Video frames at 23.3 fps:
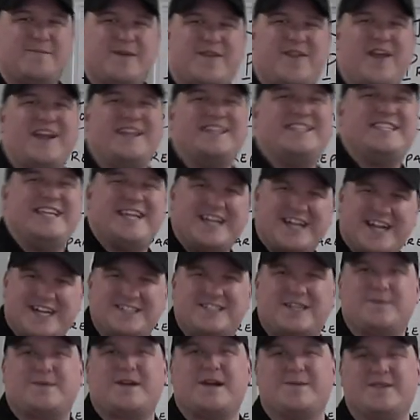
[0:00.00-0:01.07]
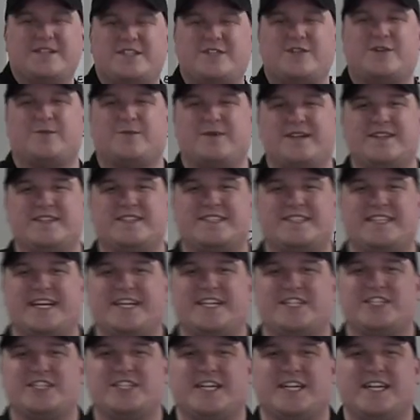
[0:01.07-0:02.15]
they did end up coming to a
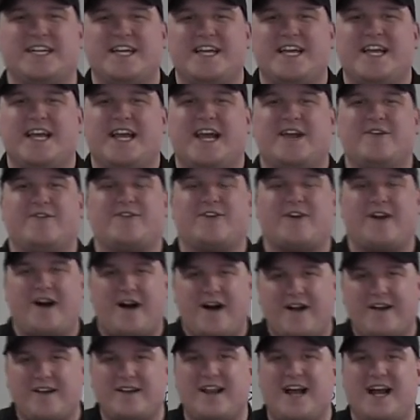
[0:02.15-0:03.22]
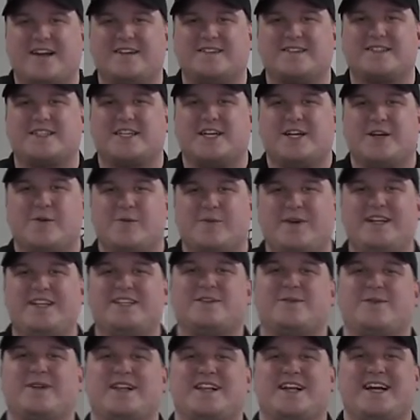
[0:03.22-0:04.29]
realization. And for our lives, we need
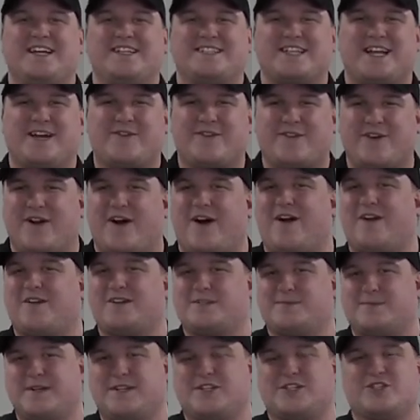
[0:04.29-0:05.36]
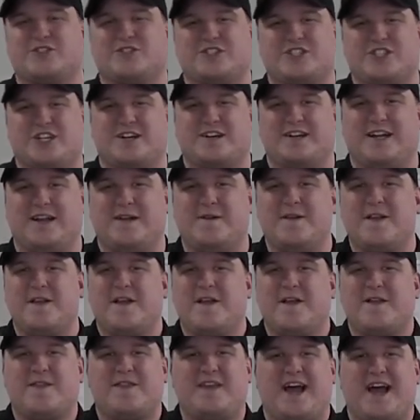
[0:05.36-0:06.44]
to realize that for our spiritual journey,
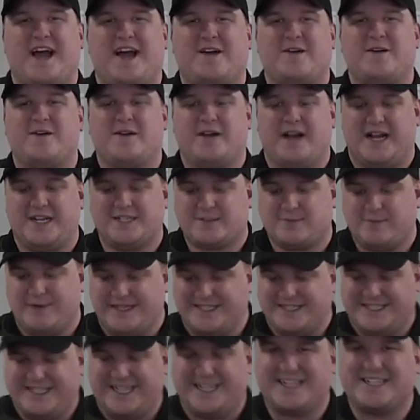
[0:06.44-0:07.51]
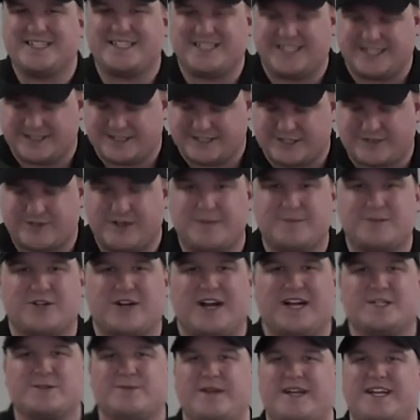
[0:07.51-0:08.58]
that as we dig into the scripture,
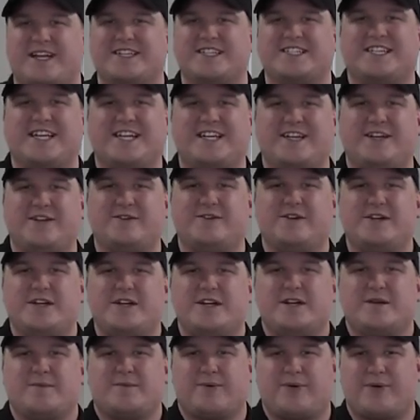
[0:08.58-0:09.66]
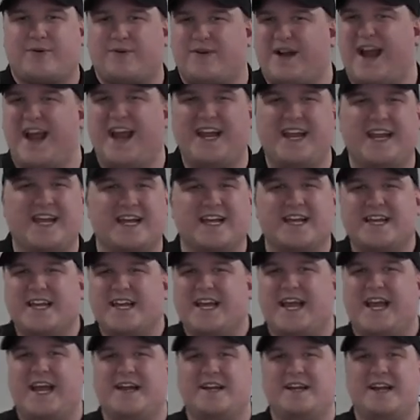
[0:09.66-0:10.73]
as we continue praying
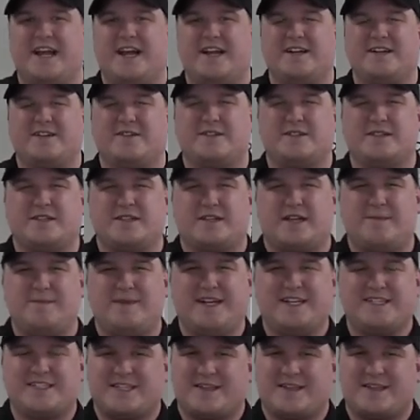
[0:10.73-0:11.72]
and committing to the